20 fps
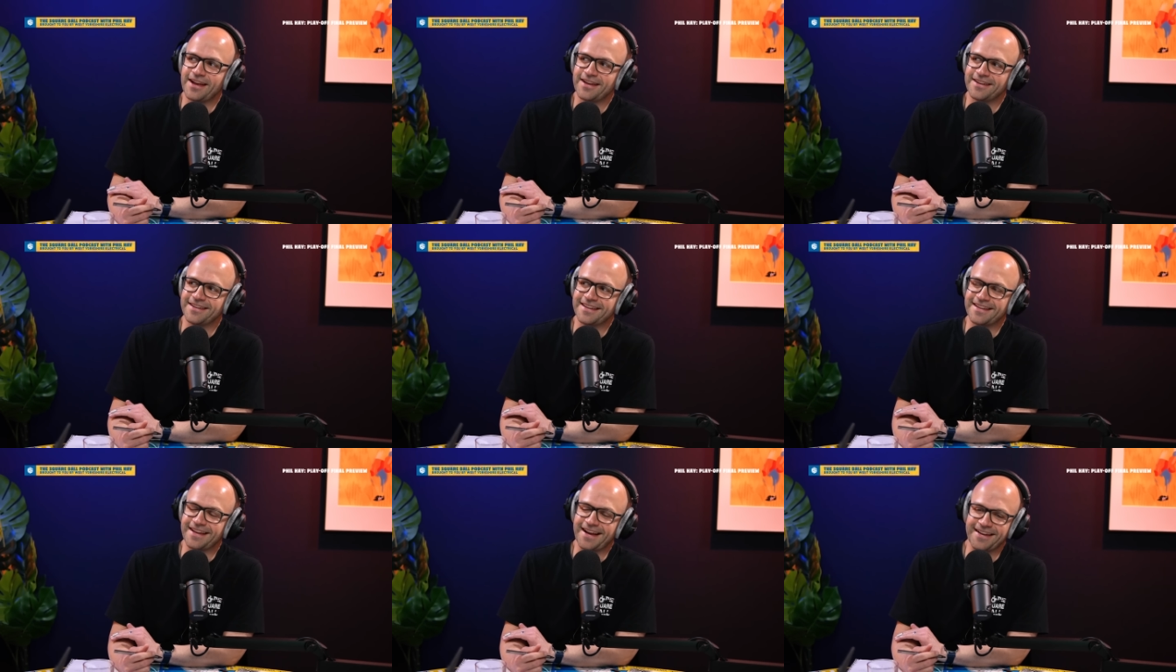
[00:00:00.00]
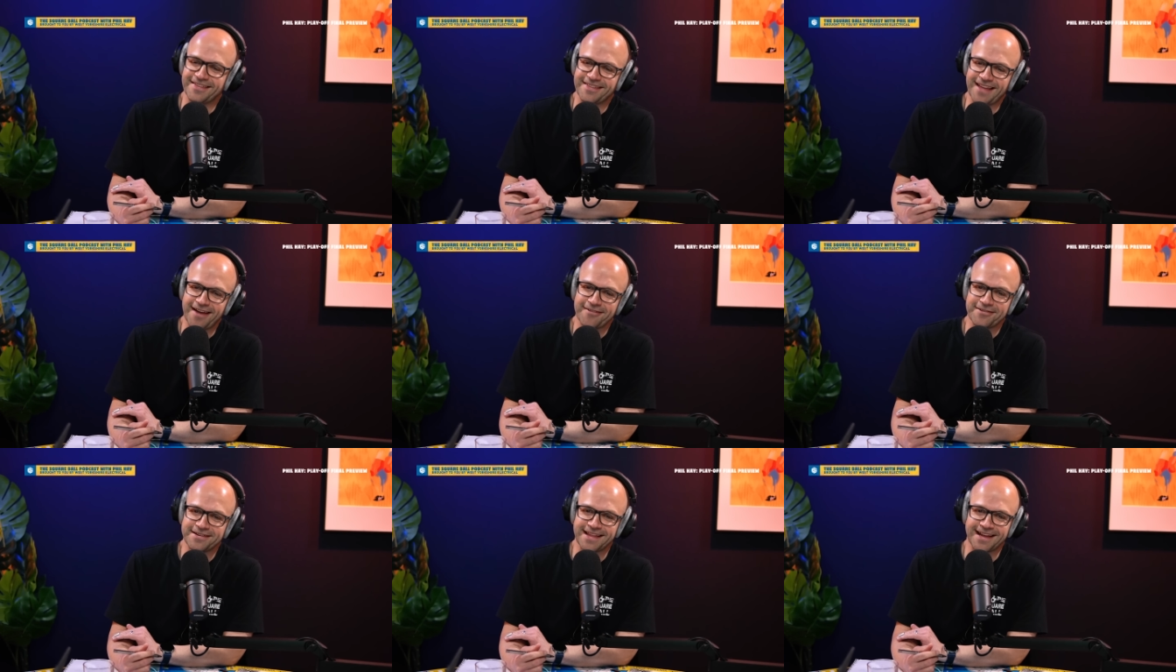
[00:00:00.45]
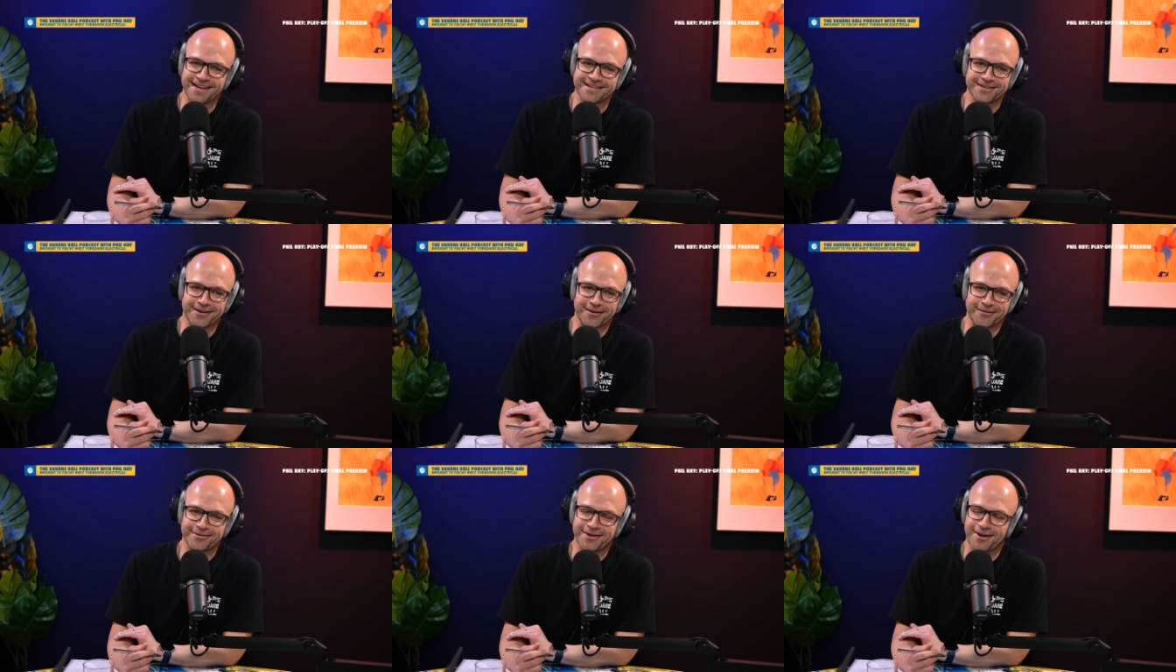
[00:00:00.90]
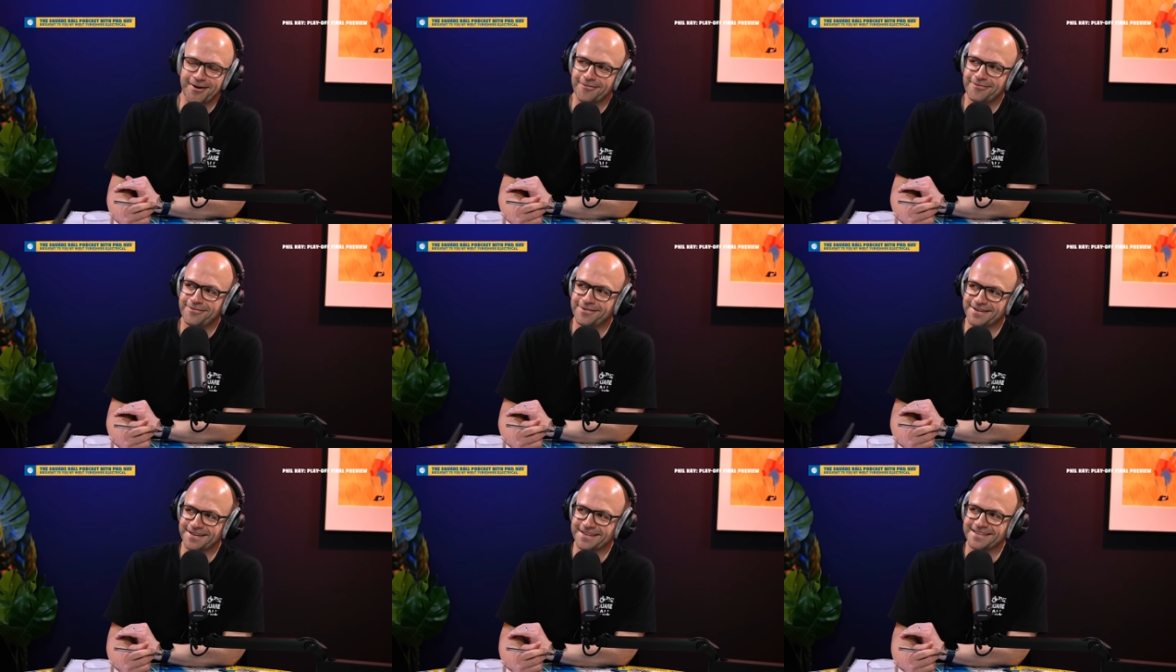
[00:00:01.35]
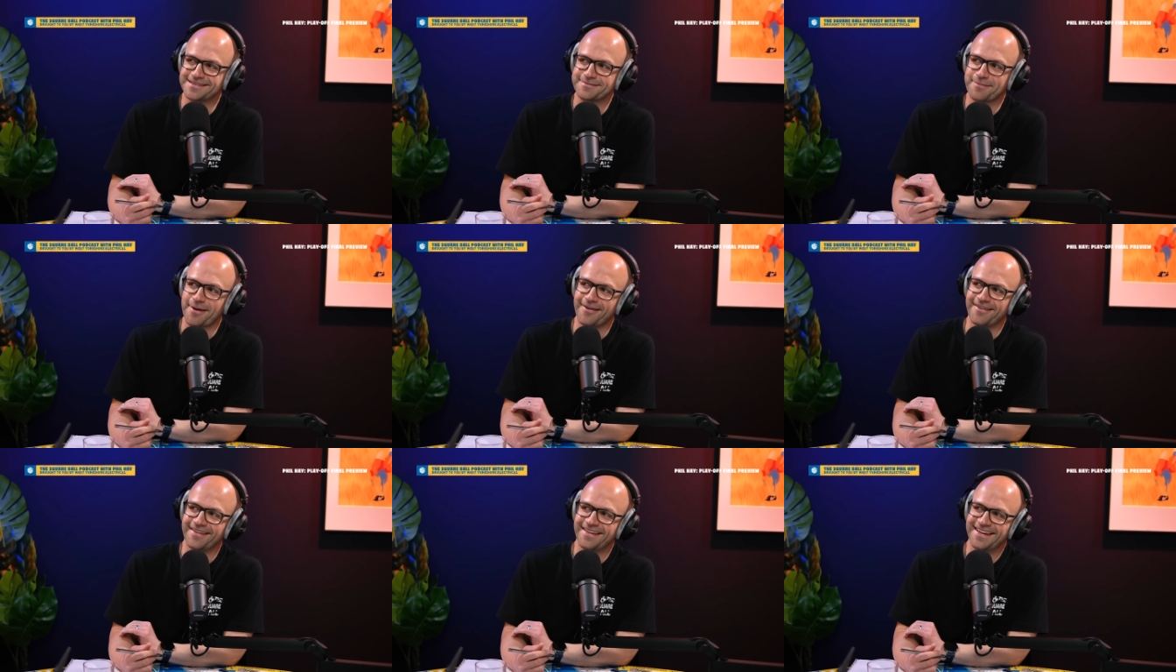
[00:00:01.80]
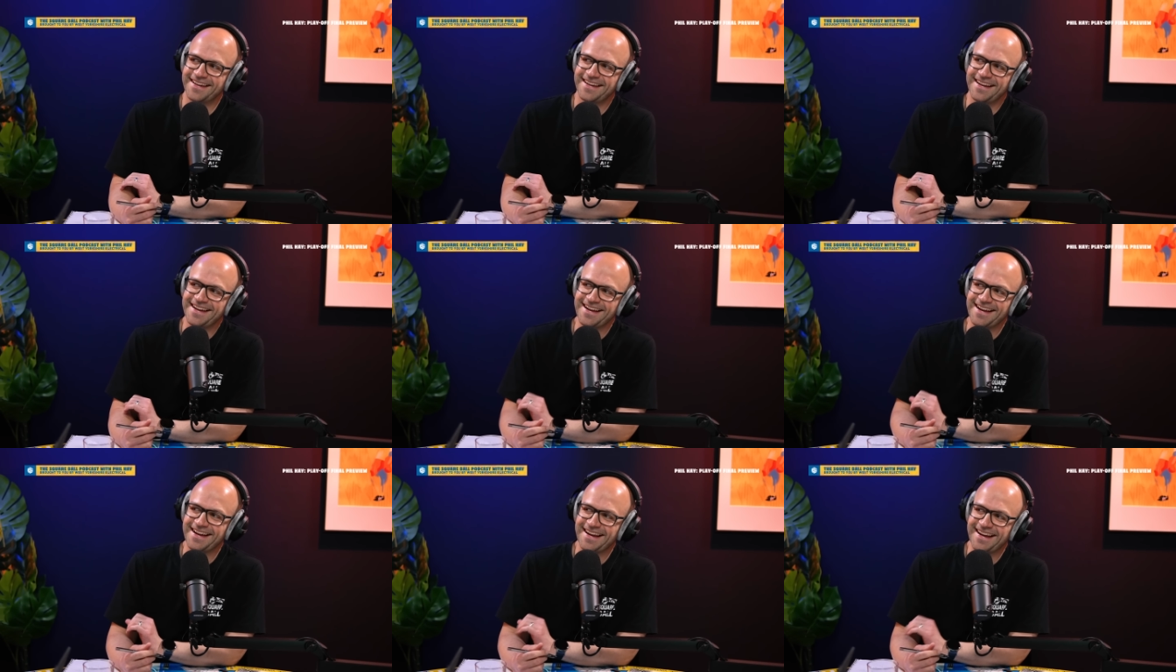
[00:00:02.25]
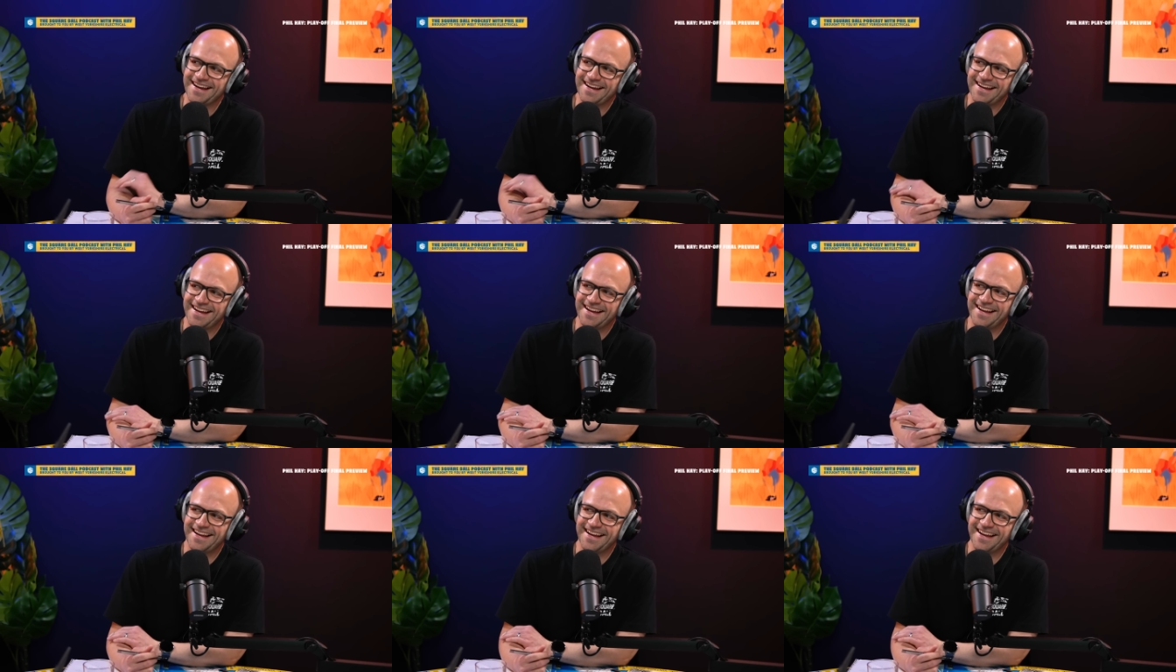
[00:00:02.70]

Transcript: and, and having that sort of confidence, about, talentless men in